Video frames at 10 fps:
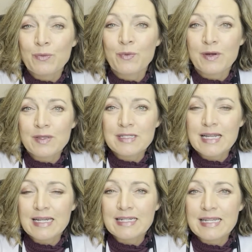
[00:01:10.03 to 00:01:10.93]
one of the
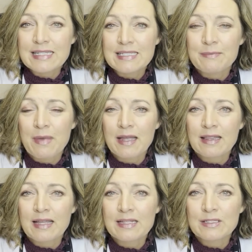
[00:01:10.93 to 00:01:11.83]
techniques that my
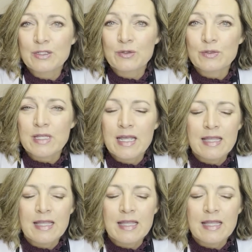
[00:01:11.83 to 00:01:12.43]
clients use